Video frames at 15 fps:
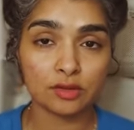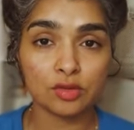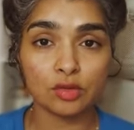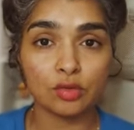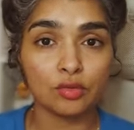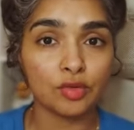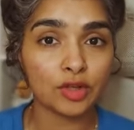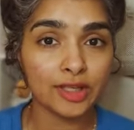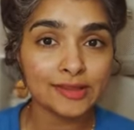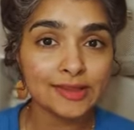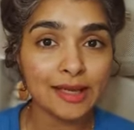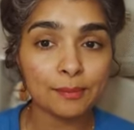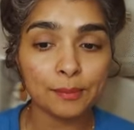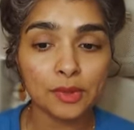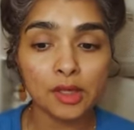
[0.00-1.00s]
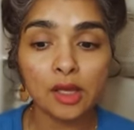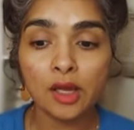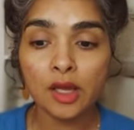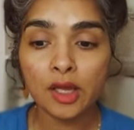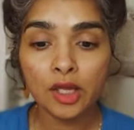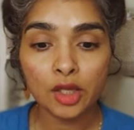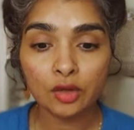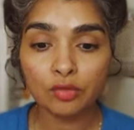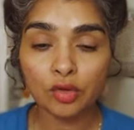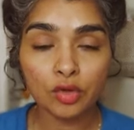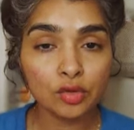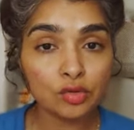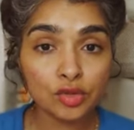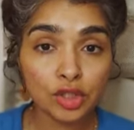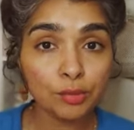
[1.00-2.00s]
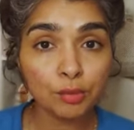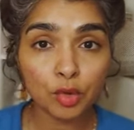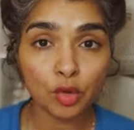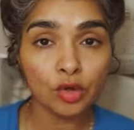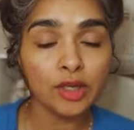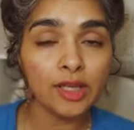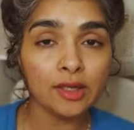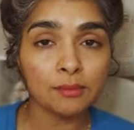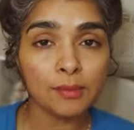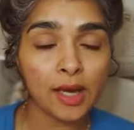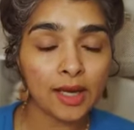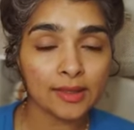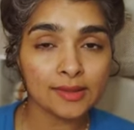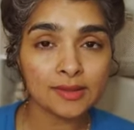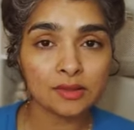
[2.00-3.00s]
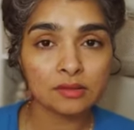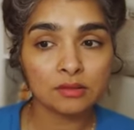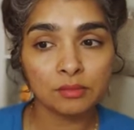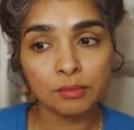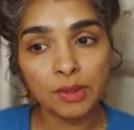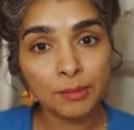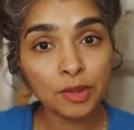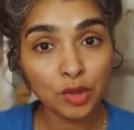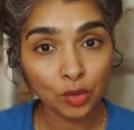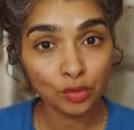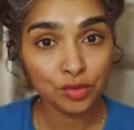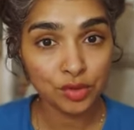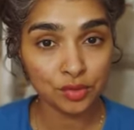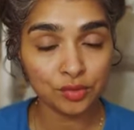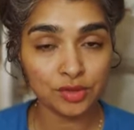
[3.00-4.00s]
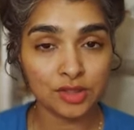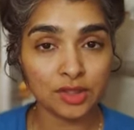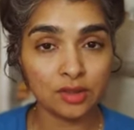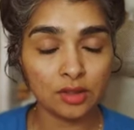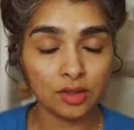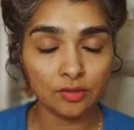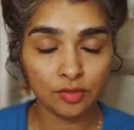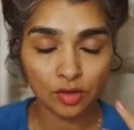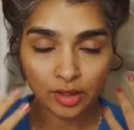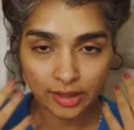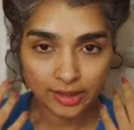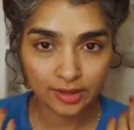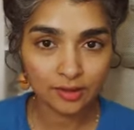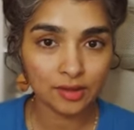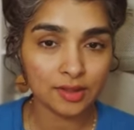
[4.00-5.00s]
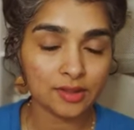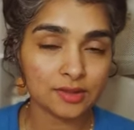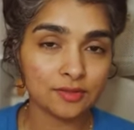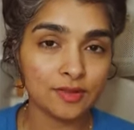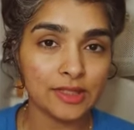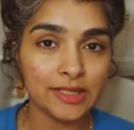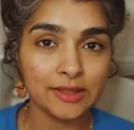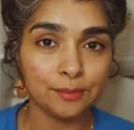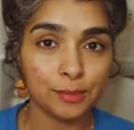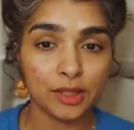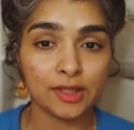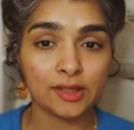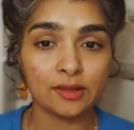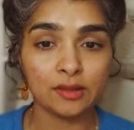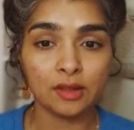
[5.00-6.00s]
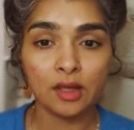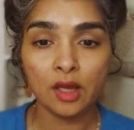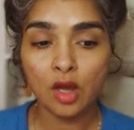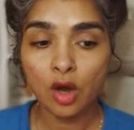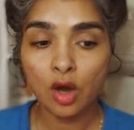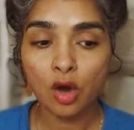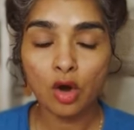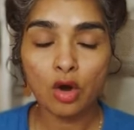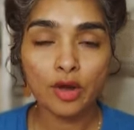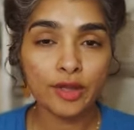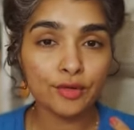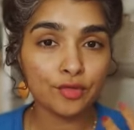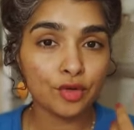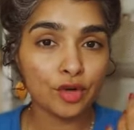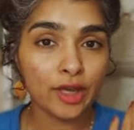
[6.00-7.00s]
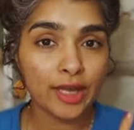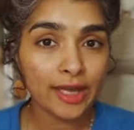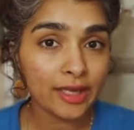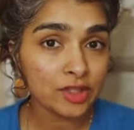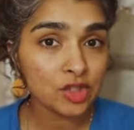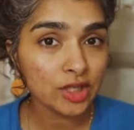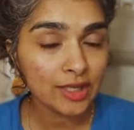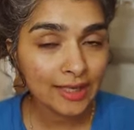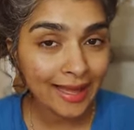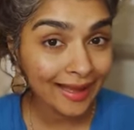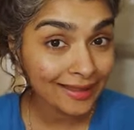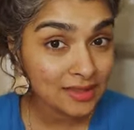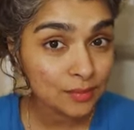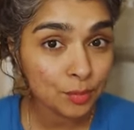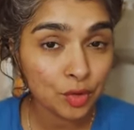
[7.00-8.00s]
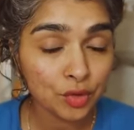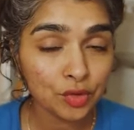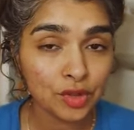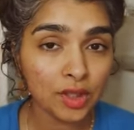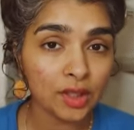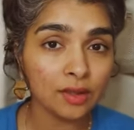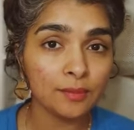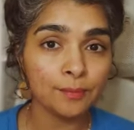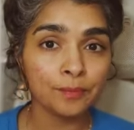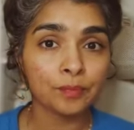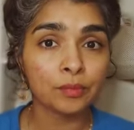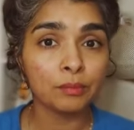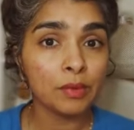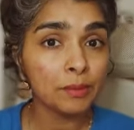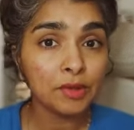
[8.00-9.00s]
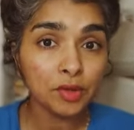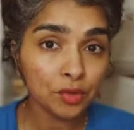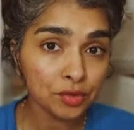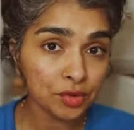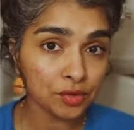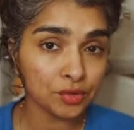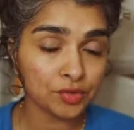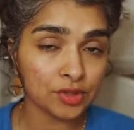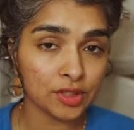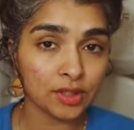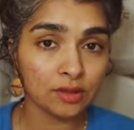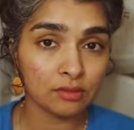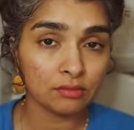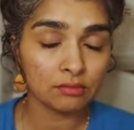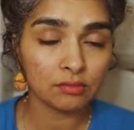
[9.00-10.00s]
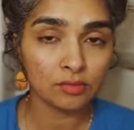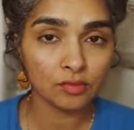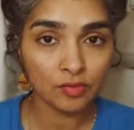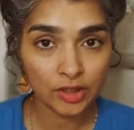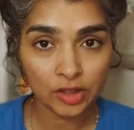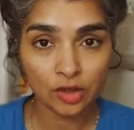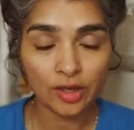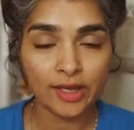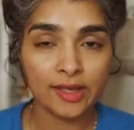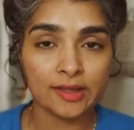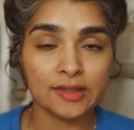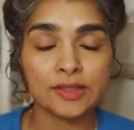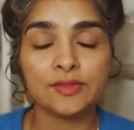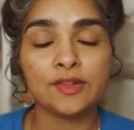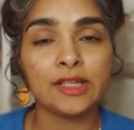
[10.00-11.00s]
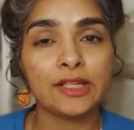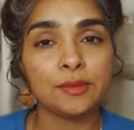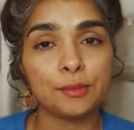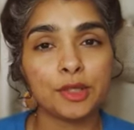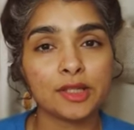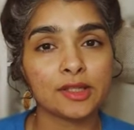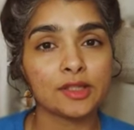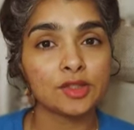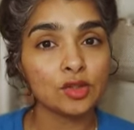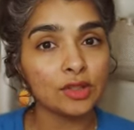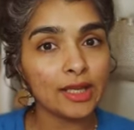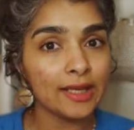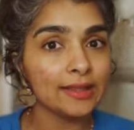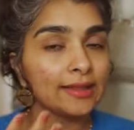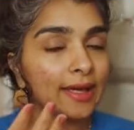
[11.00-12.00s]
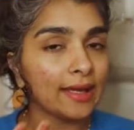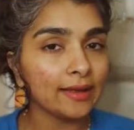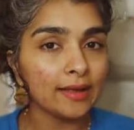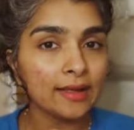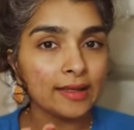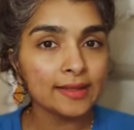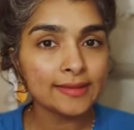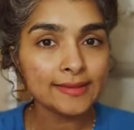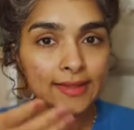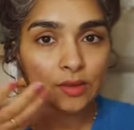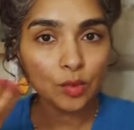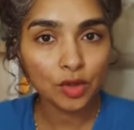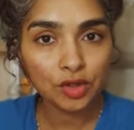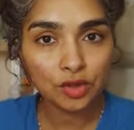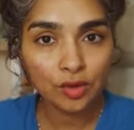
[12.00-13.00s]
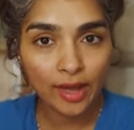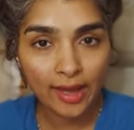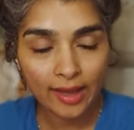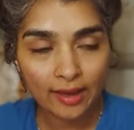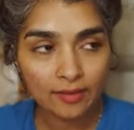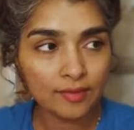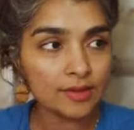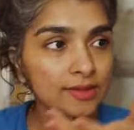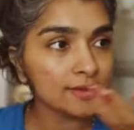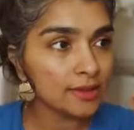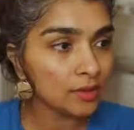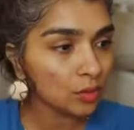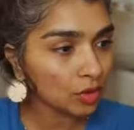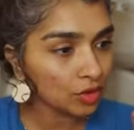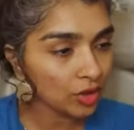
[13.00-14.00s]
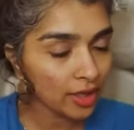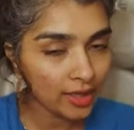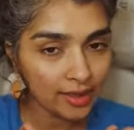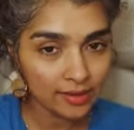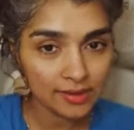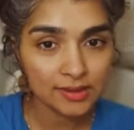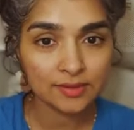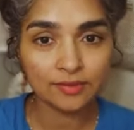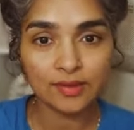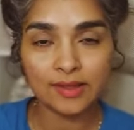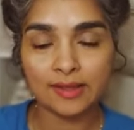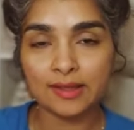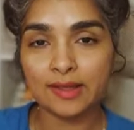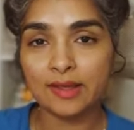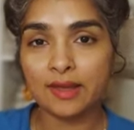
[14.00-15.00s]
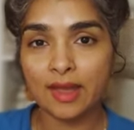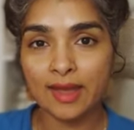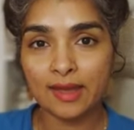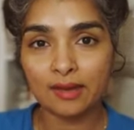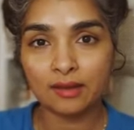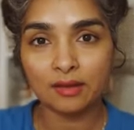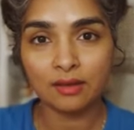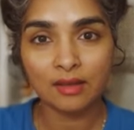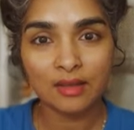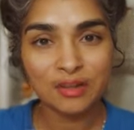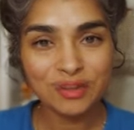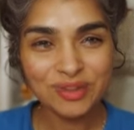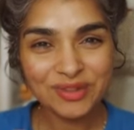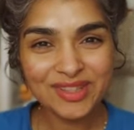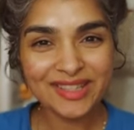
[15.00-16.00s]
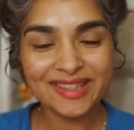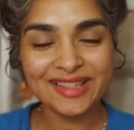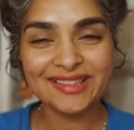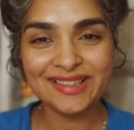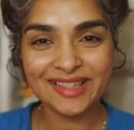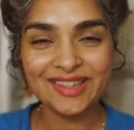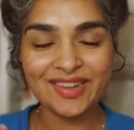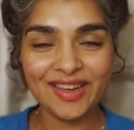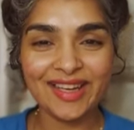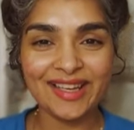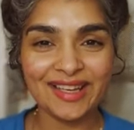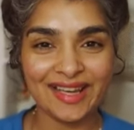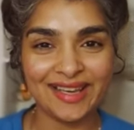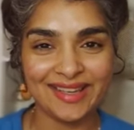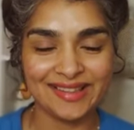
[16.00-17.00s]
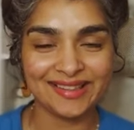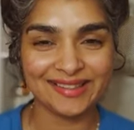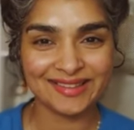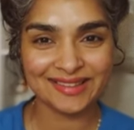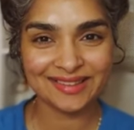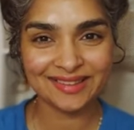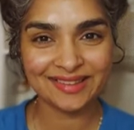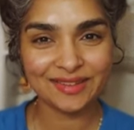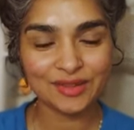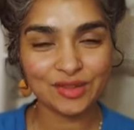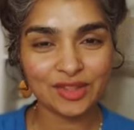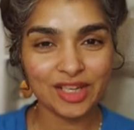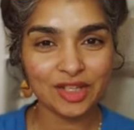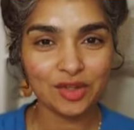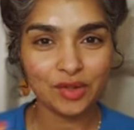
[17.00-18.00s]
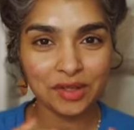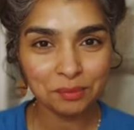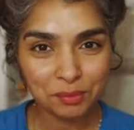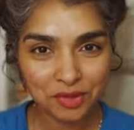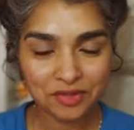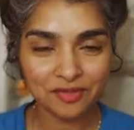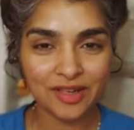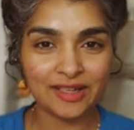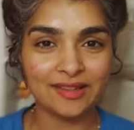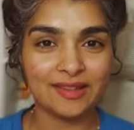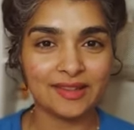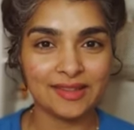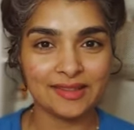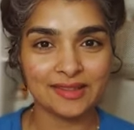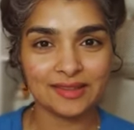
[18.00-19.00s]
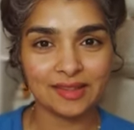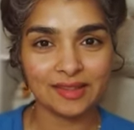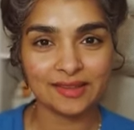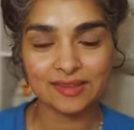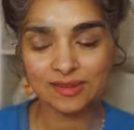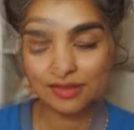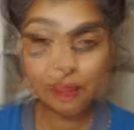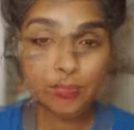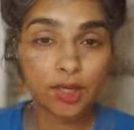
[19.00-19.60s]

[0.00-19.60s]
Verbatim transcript: So for example, if you're using protein mask, maybe don't use it if your hair is feeling brittle. Or if your hair gel has protein, maybe don't use it when your hair is feeling brittle. So like that, see what you have and see what your hair is feeling and do the things that your hair likes so that you can prevent these things.